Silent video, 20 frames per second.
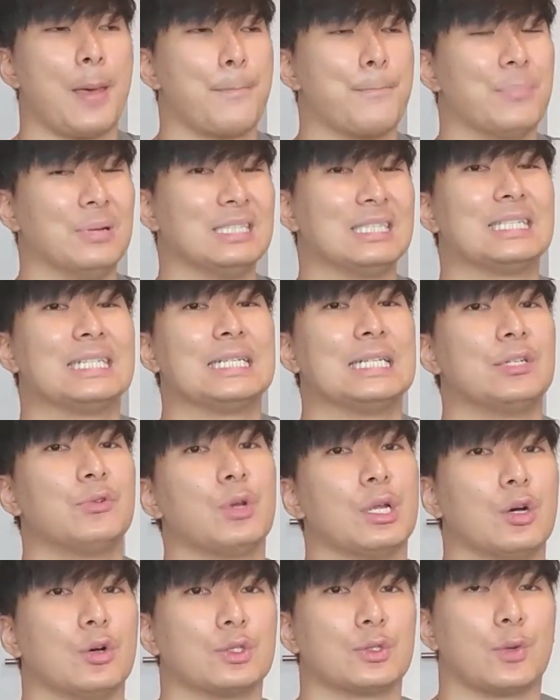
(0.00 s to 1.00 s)

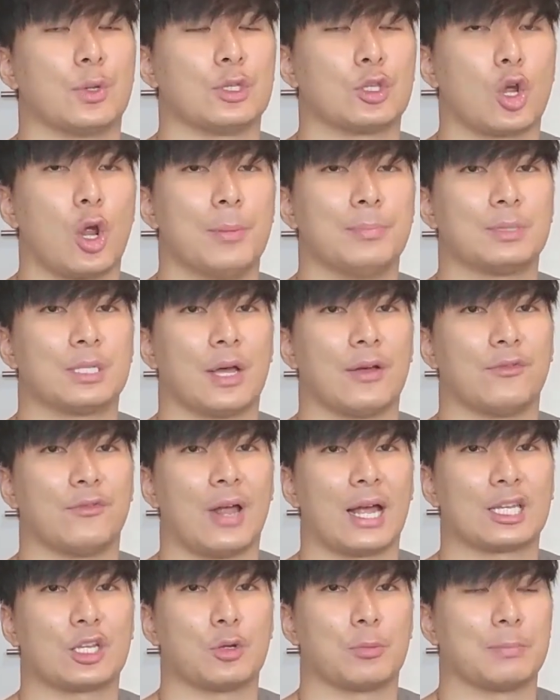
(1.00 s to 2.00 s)
materials in terms of
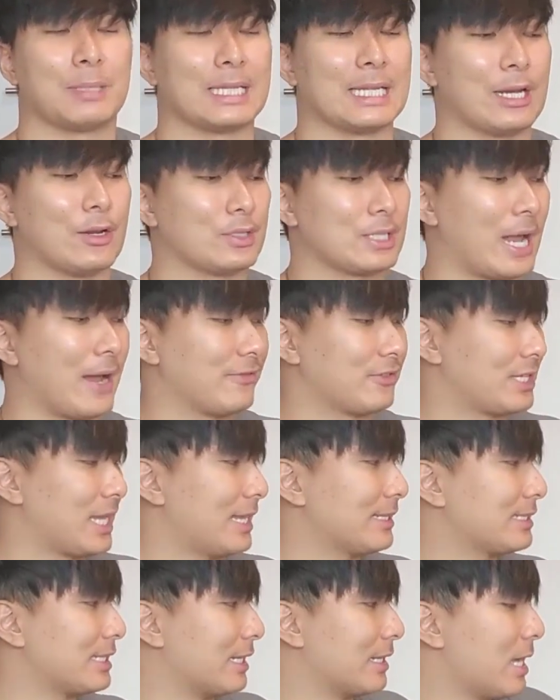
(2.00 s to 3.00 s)
vacuum cleaners I've
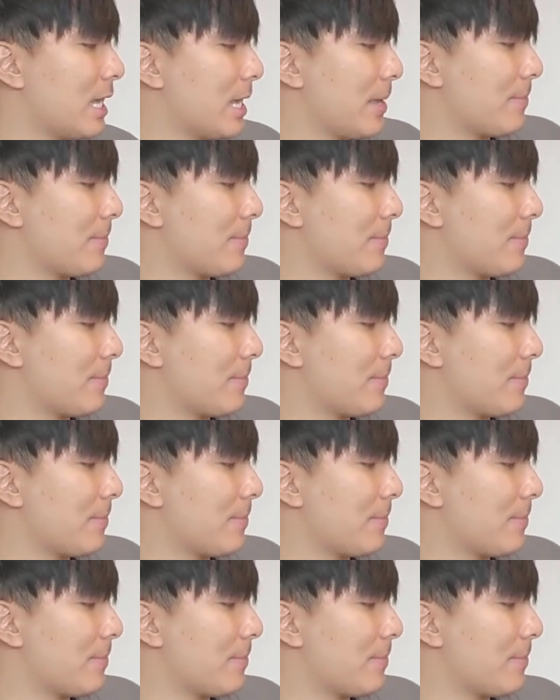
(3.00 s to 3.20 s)
tested,